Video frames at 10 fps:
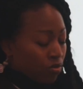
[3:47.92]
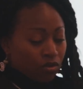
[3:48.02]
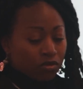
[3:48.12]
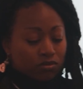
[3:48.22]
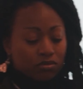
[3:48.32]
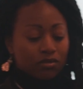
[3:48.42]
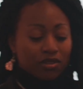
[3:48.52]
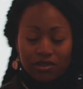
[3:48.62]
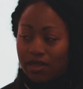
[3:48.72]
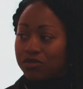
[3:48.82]
Ooh,
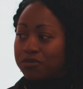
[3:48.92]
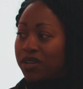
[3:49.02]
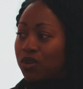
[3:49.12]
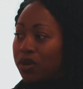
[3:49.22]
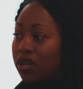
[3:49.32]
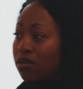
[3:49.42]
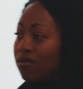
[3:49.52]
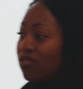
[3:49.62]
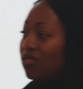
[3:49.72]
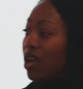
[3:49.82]
that was a bit quick.